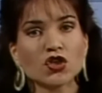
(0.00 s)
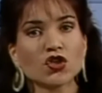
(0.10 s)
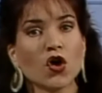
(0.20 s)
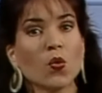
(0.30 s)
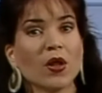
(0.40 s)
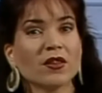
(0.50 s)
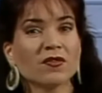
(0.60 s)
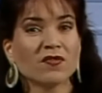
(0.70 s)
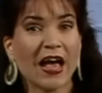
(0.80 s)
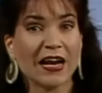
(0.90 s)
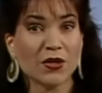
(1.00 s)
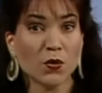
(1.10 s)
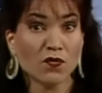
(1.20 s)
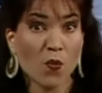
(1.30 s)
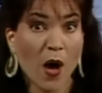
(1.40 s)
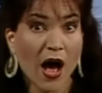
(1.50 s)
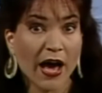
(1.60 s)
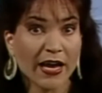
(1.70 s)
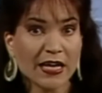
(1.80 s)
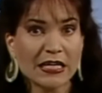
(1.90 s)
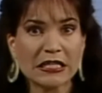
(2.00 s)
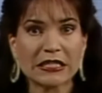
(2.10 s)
so will the value of y.